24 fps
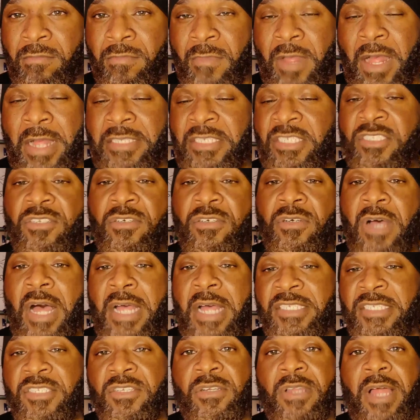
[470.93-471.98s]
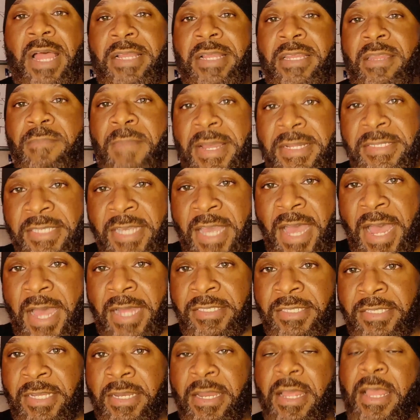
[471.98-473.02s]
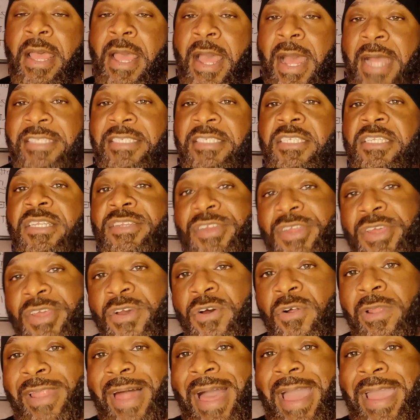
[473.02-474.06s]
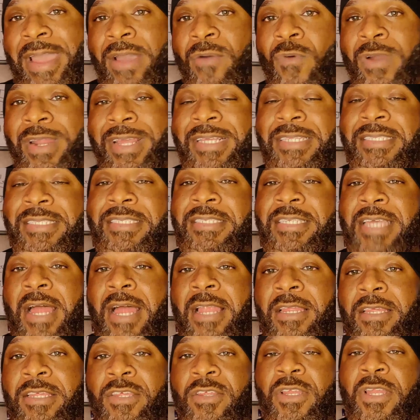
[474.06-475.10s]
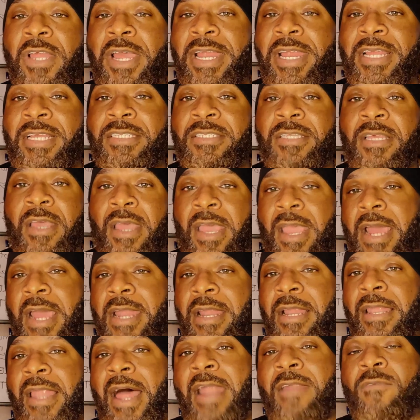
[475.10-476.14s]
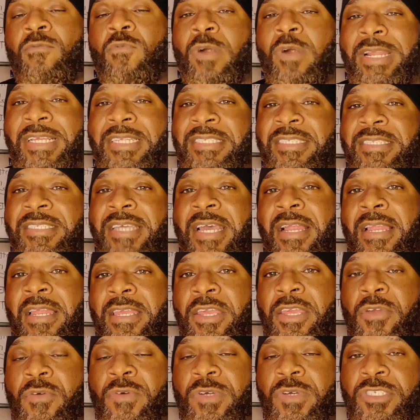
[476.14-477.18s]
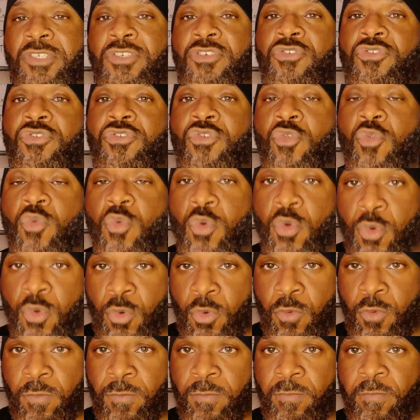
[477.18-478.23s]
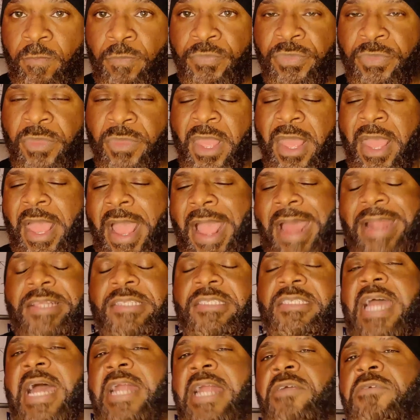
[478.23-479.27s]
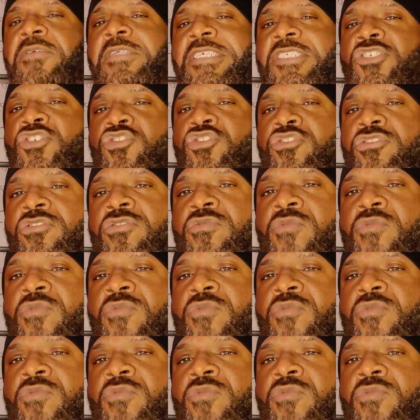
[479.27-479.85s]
I still like the man's content. I still like what he's telling you, ladies, and a lot of what he's telling you is true. And it's not only true